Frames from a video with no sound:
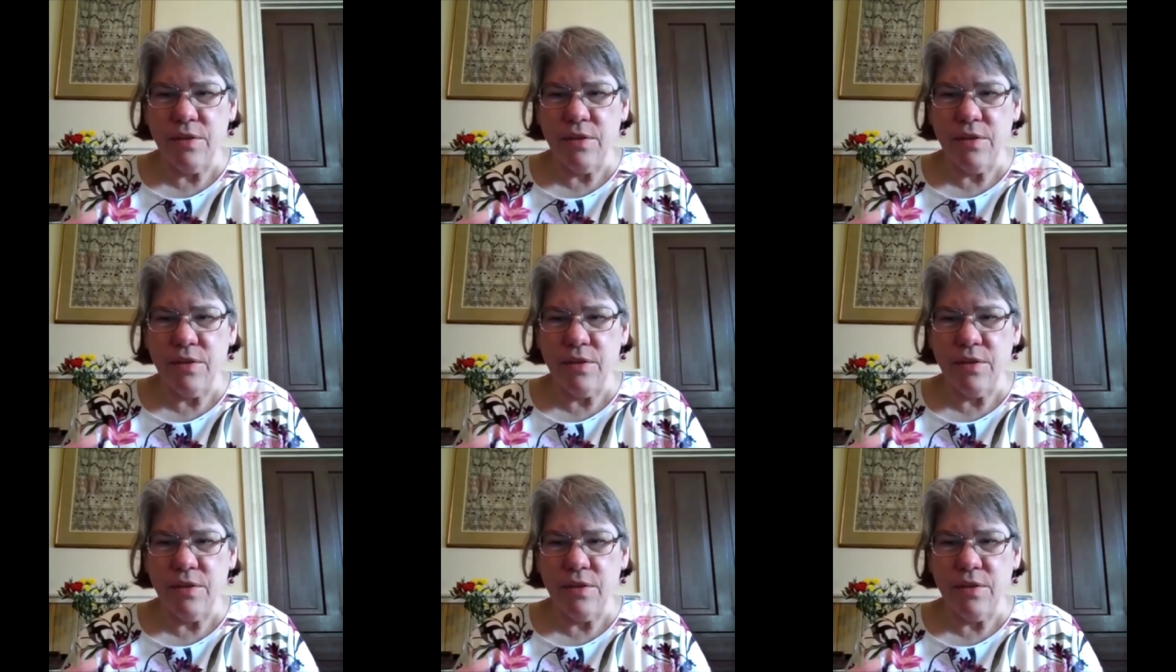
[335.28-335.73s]

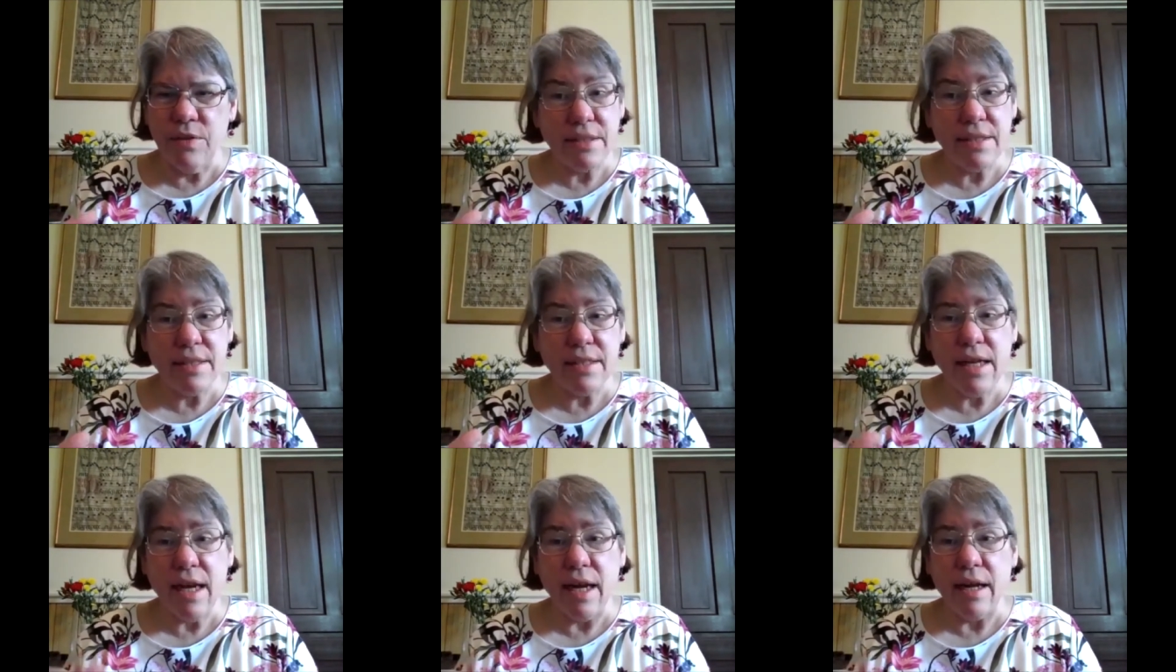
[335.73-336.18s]
it's
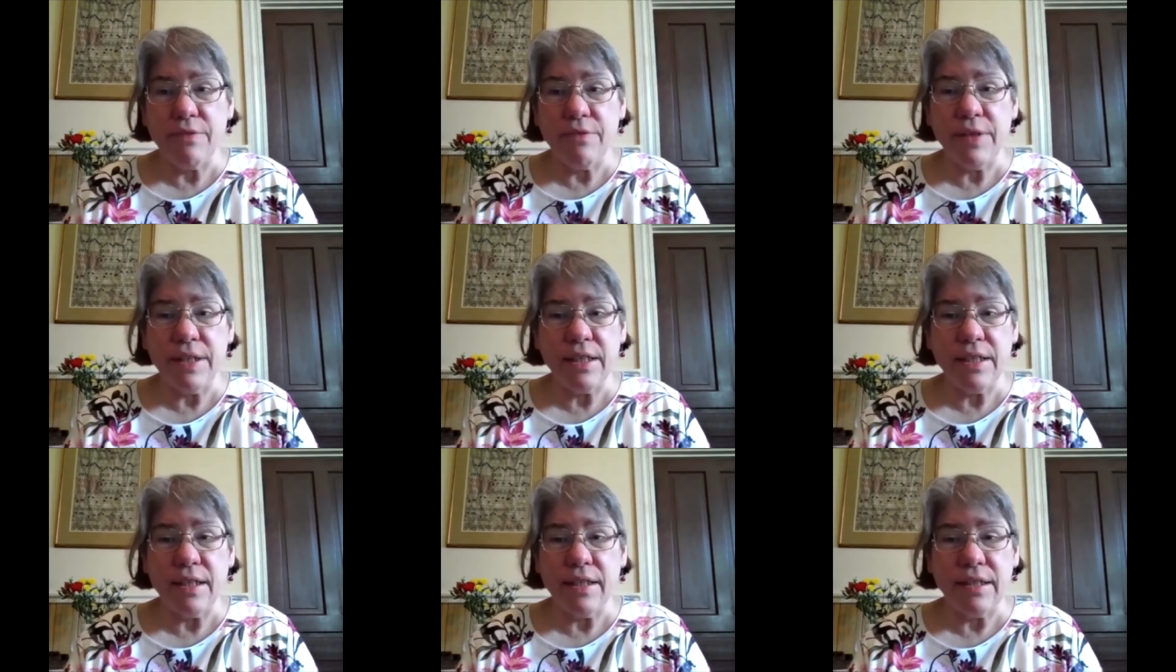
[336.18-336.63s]
serious
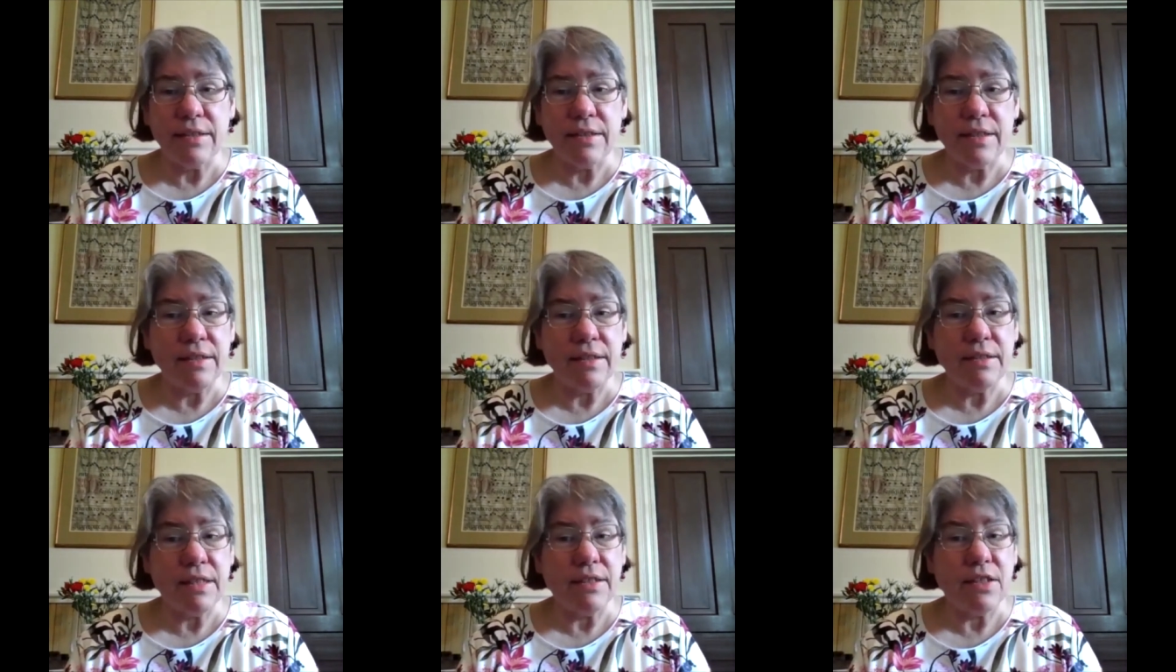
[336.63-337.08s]
stuff.
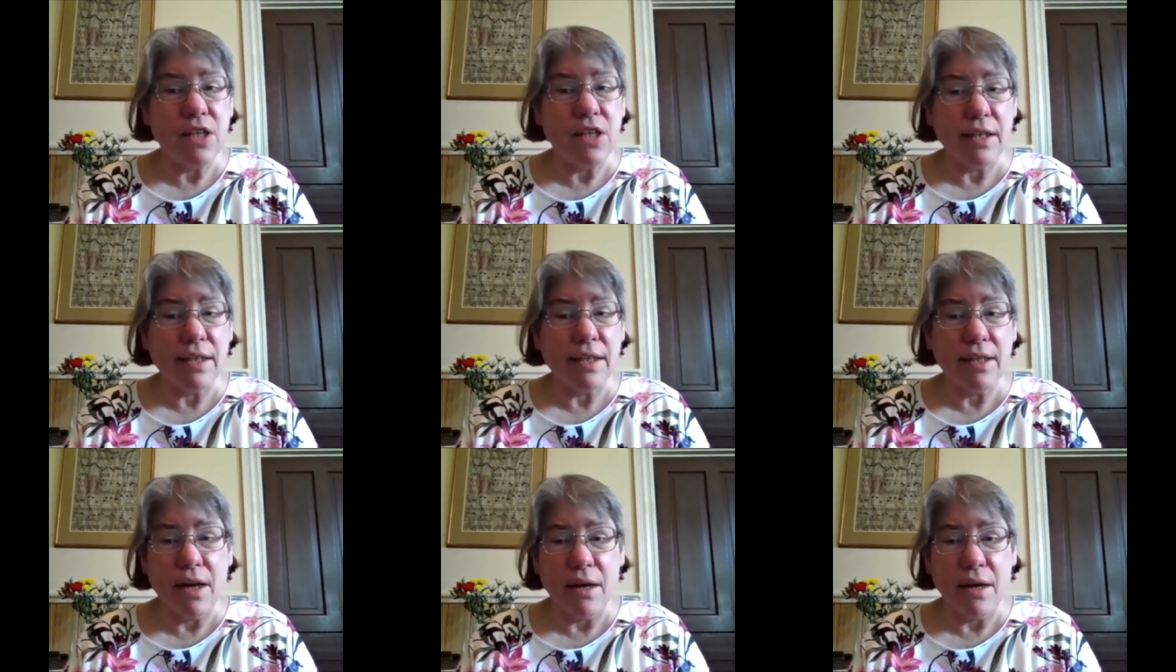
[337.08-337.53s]
This is
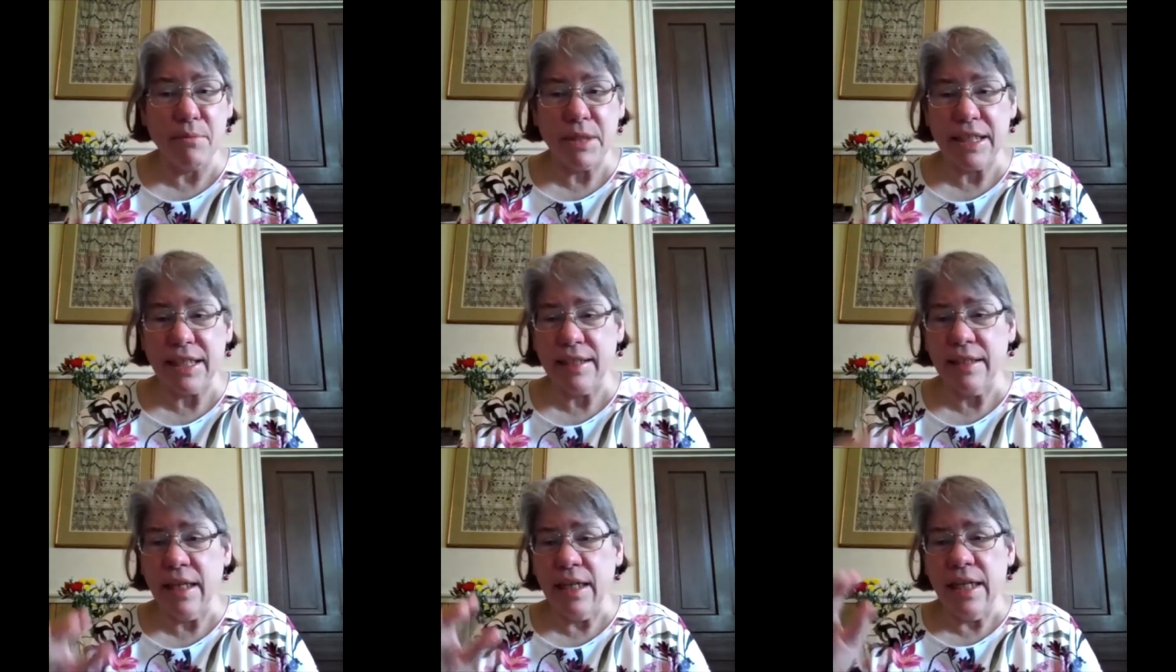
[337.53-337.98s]
not a
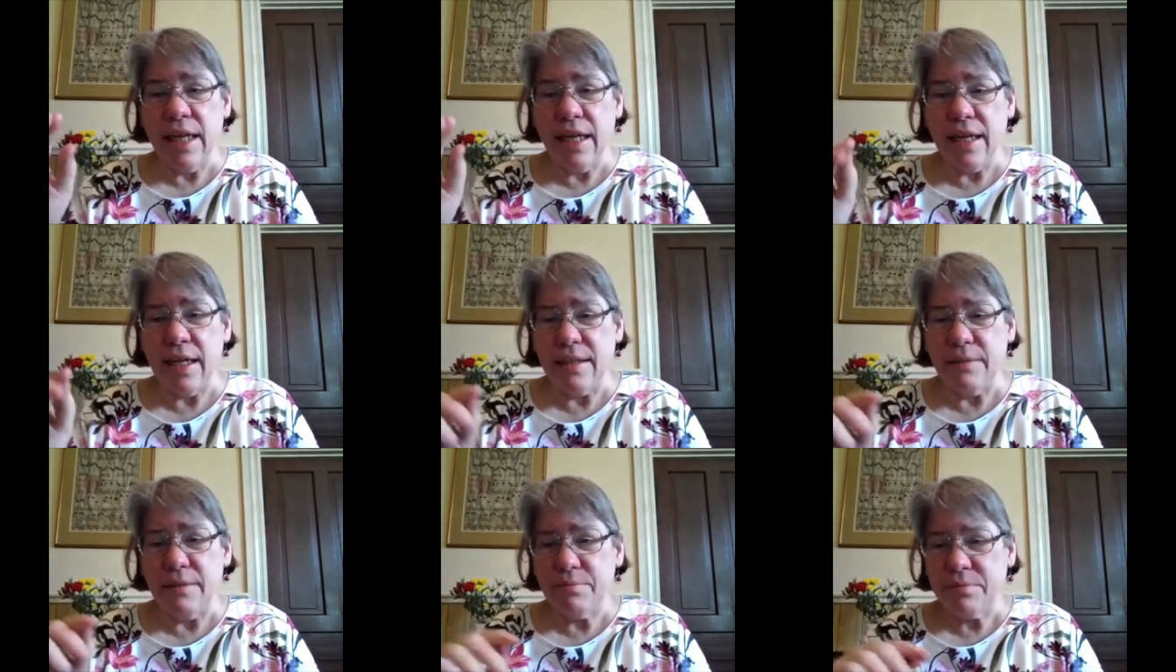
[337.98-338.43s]
comedy,
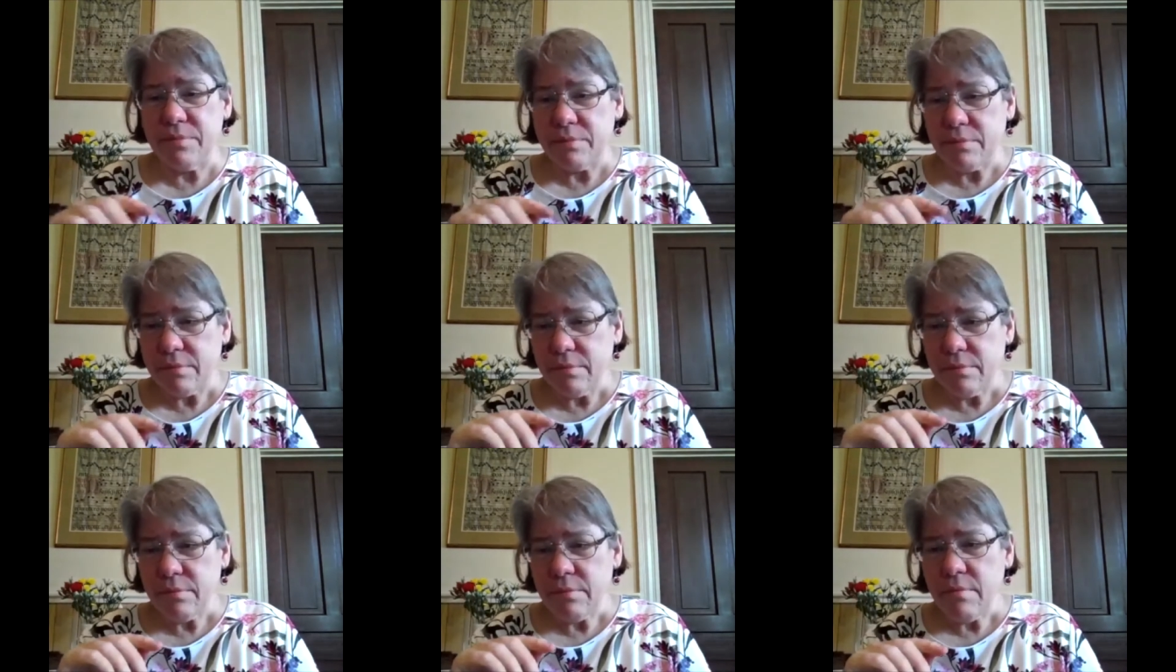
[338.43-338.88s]

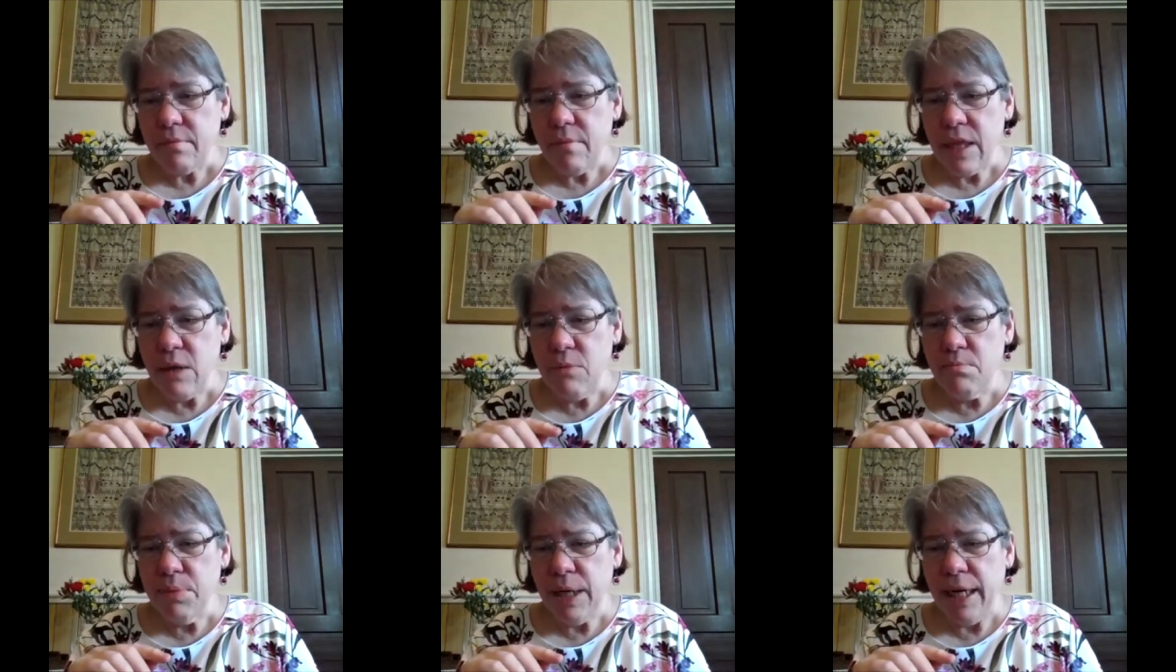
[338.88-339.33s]

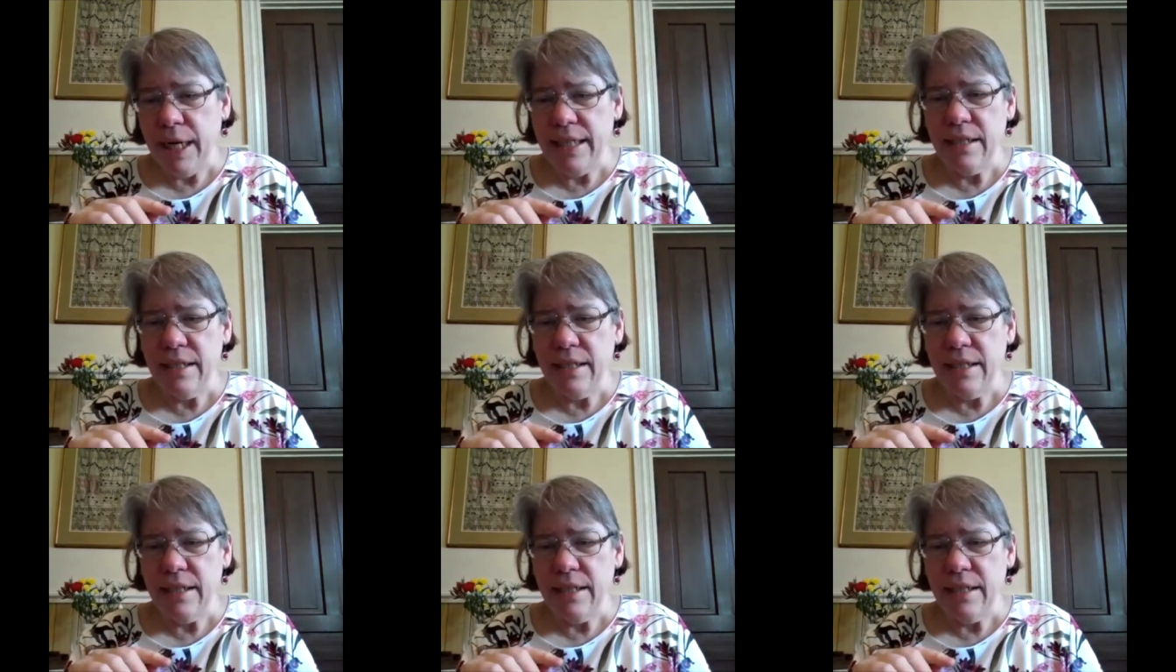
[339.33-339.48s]
but